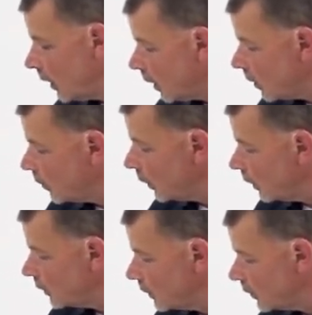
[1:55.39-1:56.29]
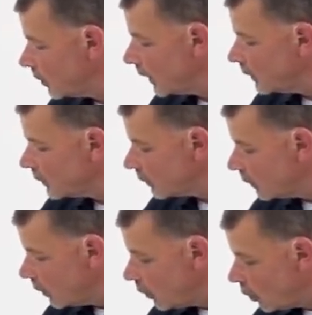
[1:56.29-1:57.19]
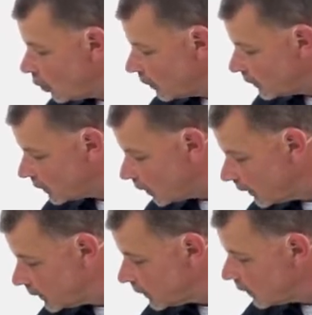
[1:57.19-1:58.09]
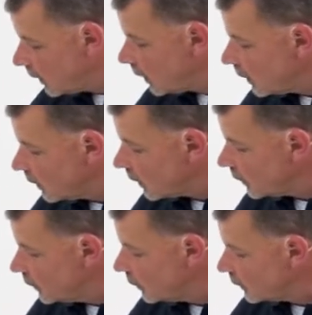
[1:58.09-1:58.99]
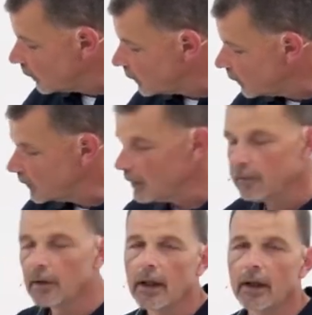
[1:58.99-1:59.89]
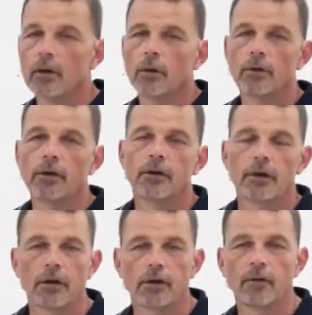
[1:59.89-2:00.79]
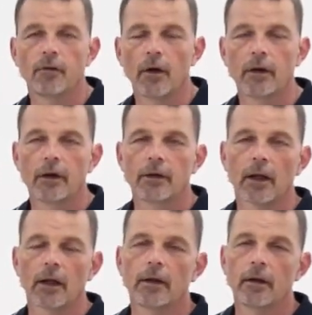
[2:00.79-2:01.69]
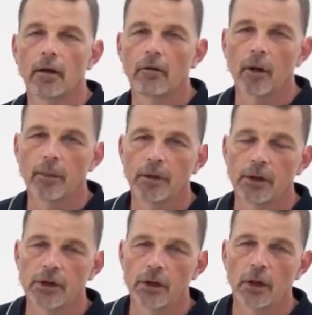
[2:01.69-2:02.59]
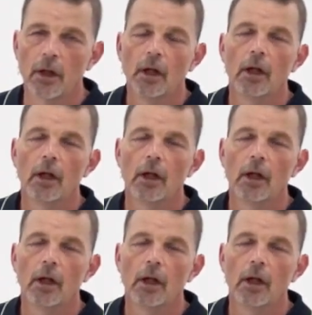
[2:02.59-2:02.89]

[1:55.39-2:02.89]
I can put it onto its base or its side, and I can use this at different angles to find exactly the correct position